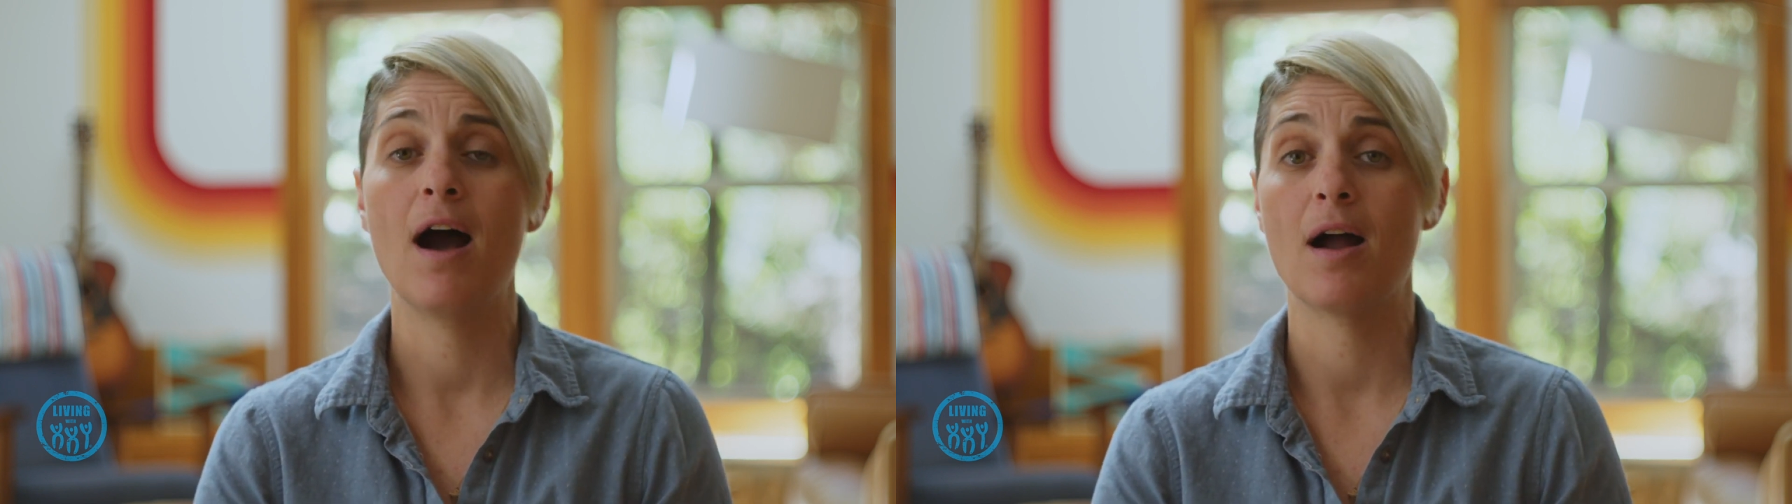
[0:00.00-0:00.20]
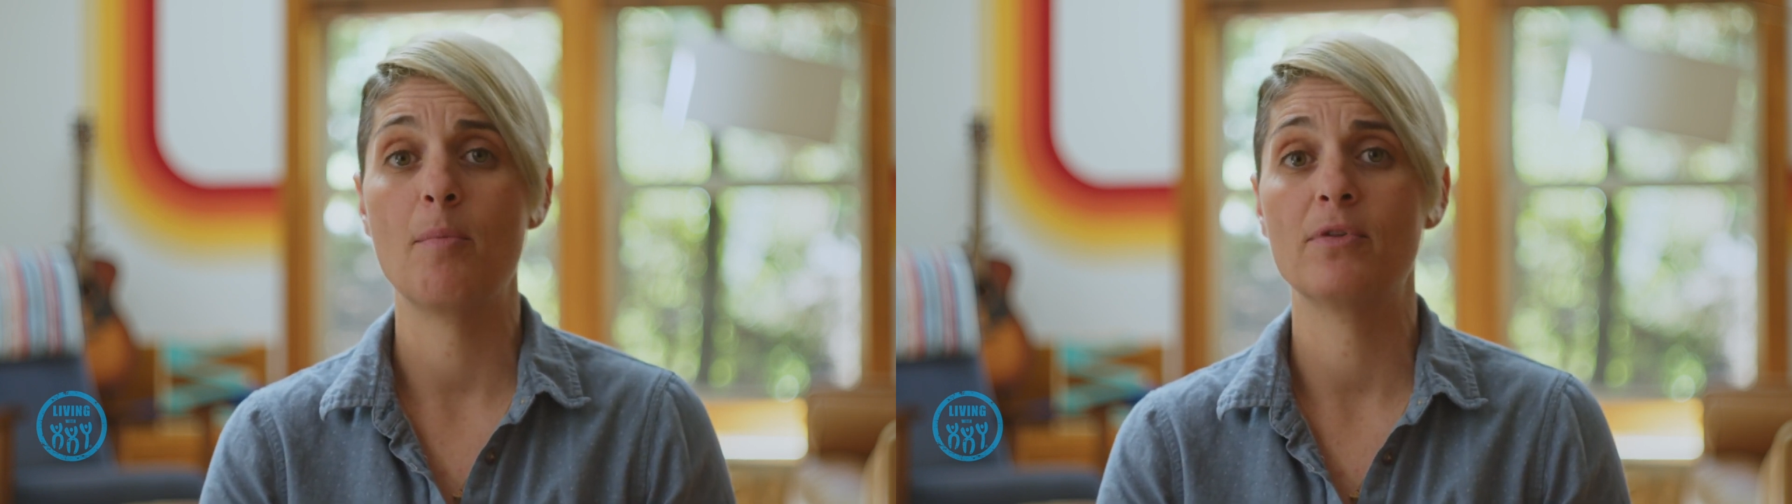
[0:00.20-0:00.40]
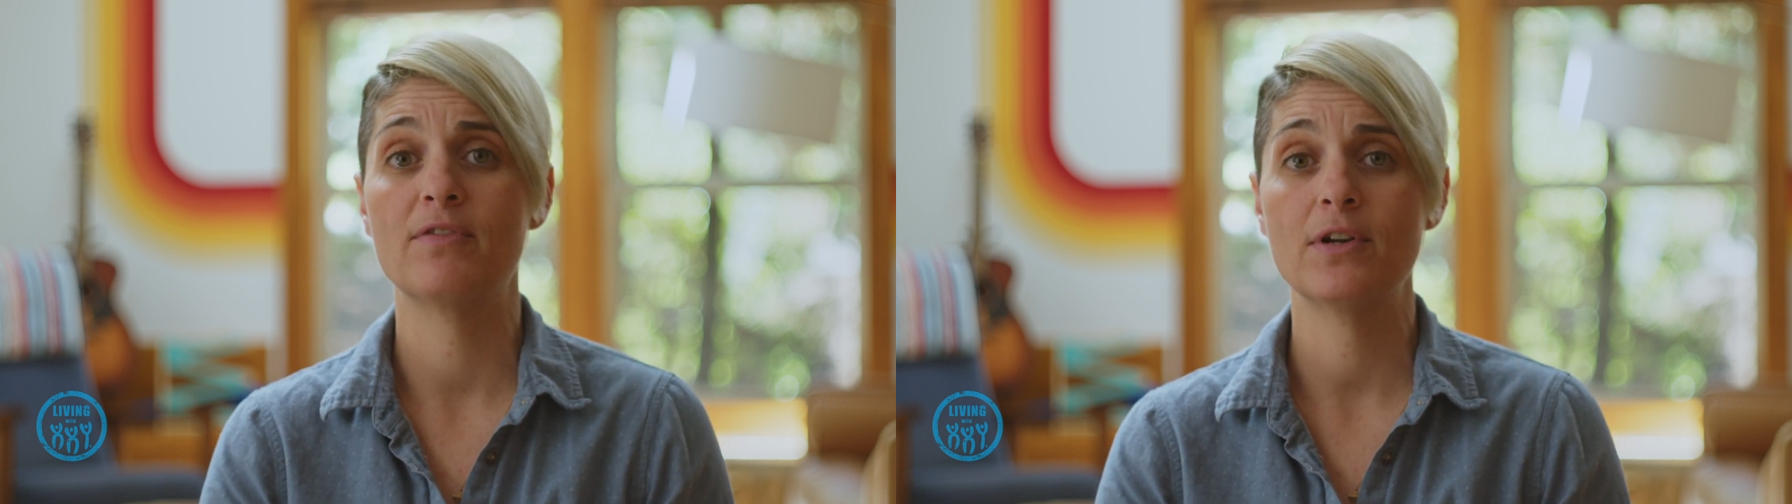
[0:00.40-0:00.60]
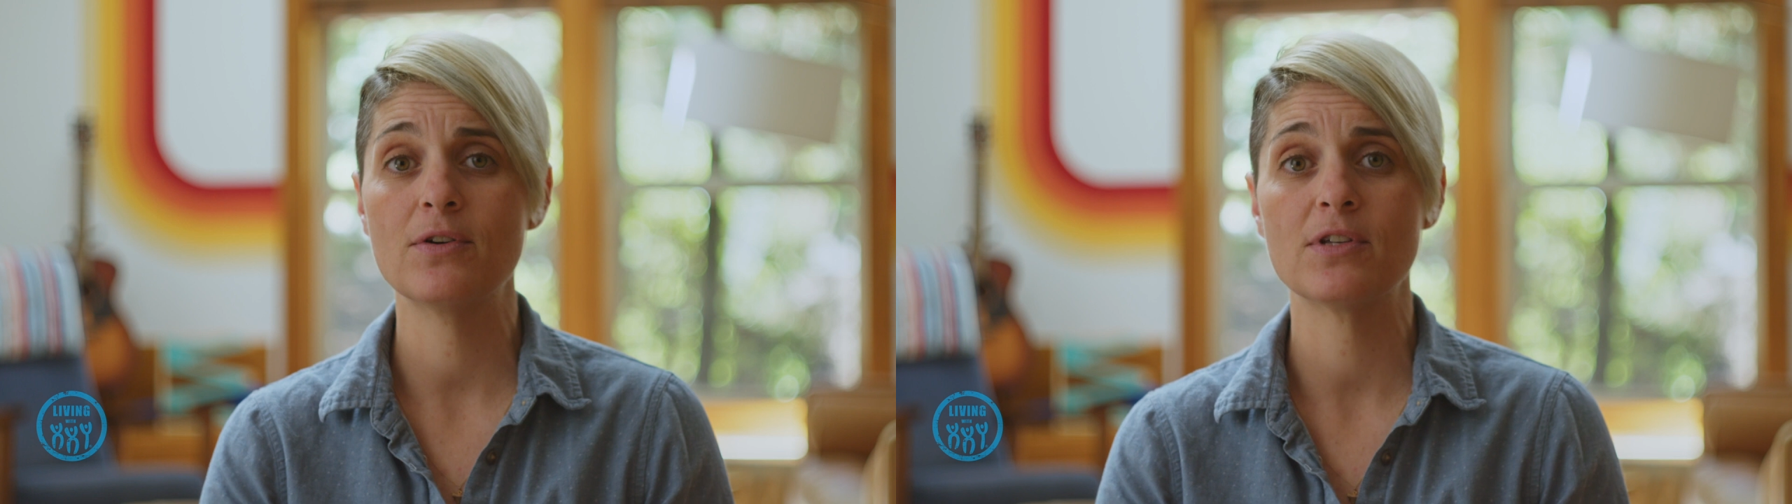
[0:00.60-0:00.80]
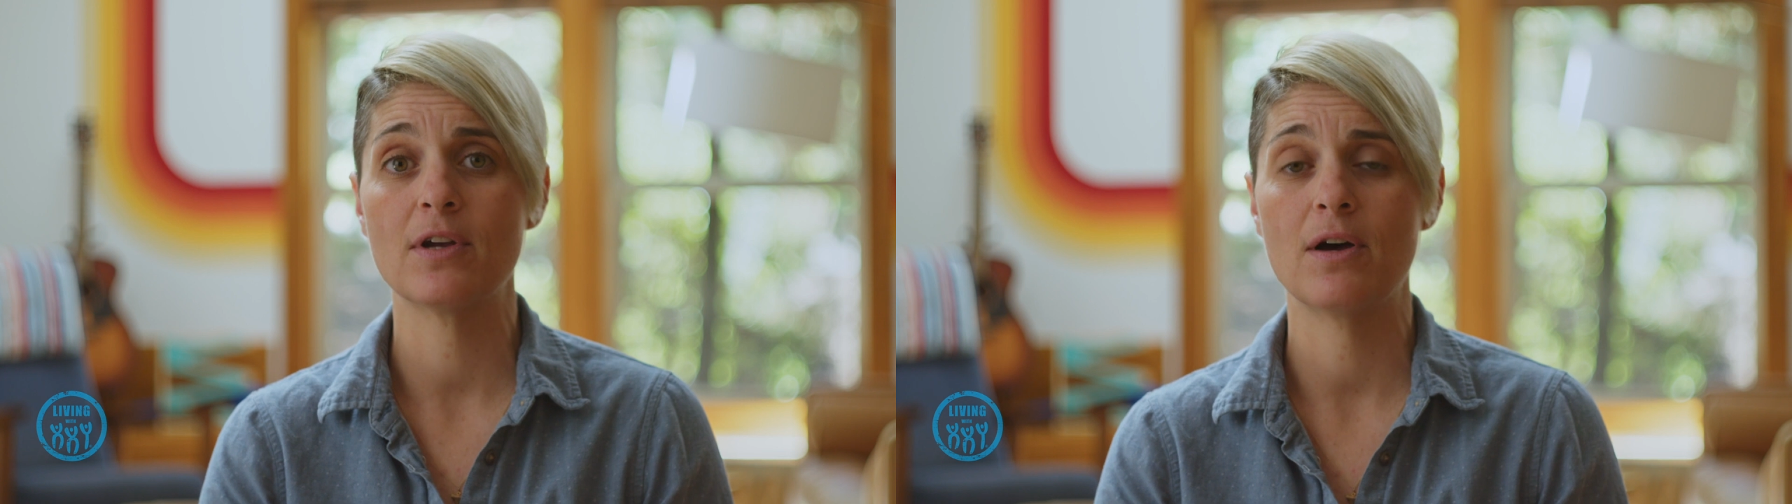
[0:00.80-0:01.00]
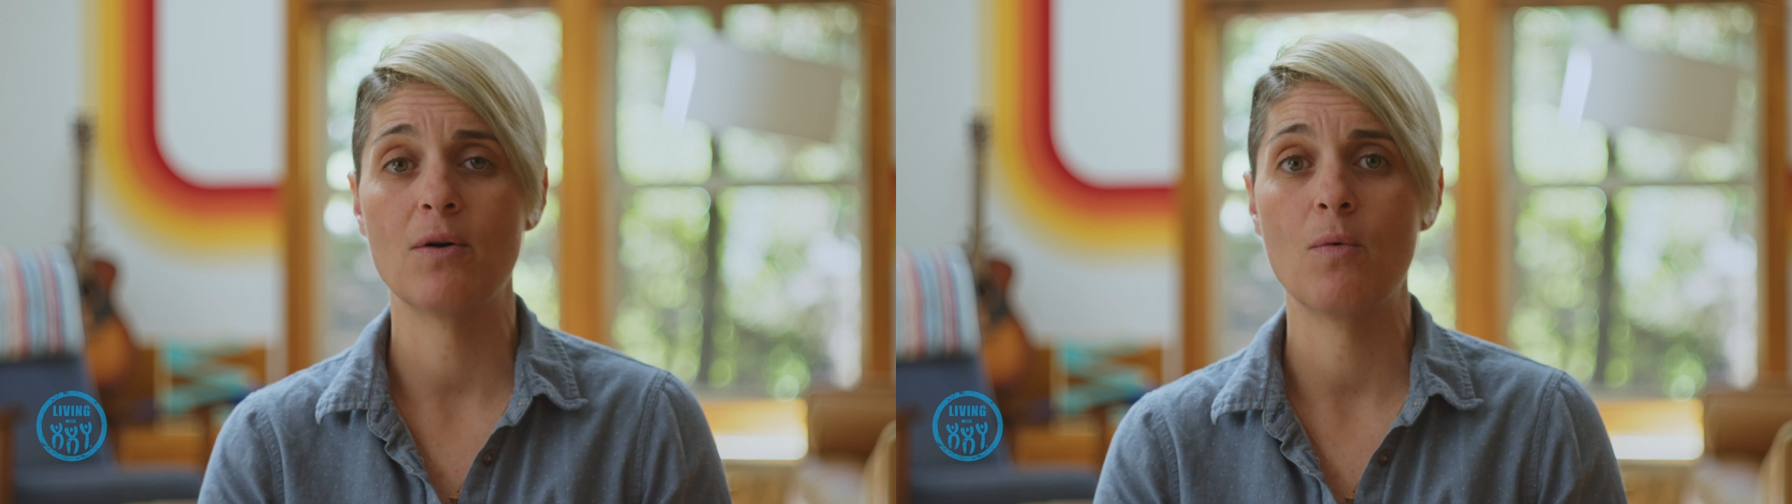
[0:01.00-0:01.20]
a couple of years ago,